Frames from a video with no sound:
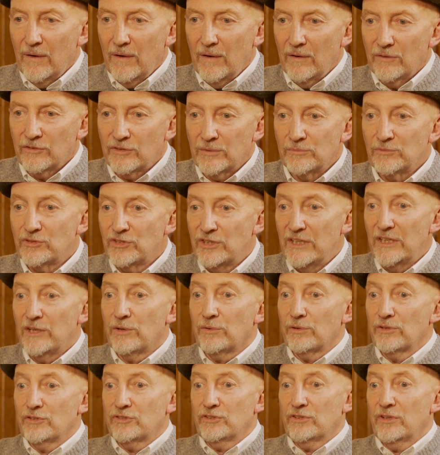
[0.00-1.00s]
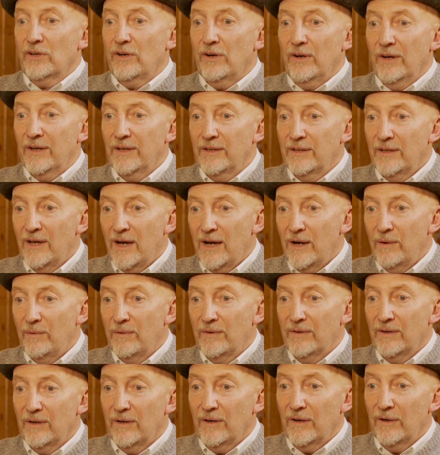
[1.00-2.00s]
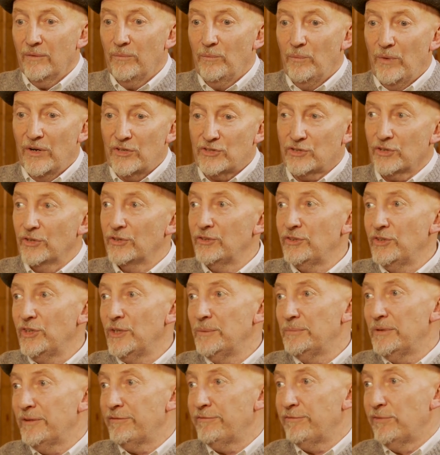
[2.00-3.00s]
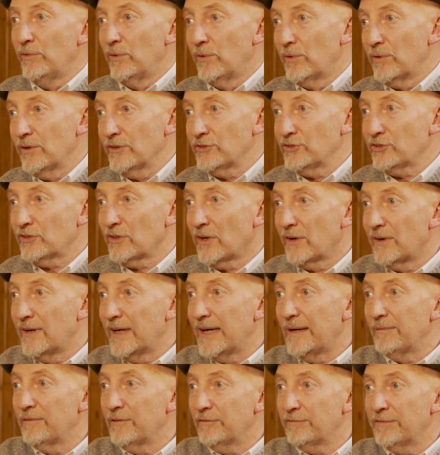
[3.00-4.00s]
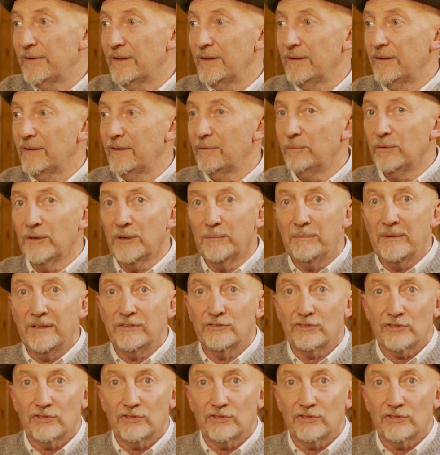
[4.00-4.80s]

some secrets that I know that I wish I knew before I started everything that would have been